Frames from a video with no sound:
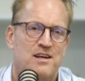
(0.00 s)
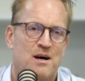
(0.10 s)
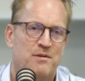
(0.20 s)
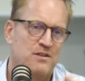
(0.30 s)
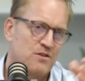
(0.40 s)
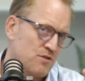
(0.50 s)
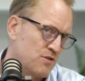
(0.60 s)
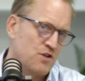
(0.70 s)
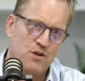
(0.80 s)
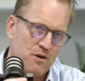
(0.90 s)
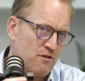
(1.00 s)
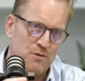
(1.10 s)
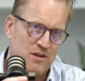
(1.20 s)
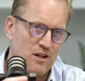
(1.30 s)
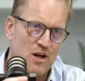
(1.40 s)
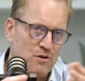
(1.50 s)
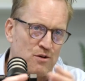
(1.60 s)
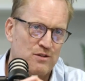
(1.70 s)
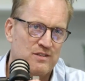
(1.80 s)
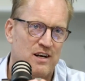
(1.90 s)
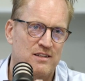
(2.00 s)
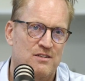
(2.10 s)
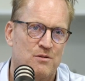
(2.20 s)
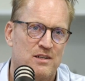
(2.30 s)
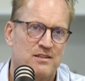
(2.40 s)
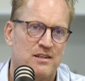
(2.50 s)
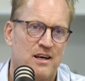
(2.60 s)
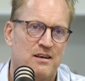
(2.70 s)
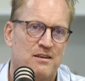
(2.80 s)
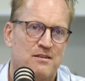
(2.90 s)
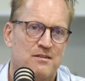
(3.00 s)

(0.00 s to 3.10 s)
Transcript: I mean, do you agree with the local side to it, Didier?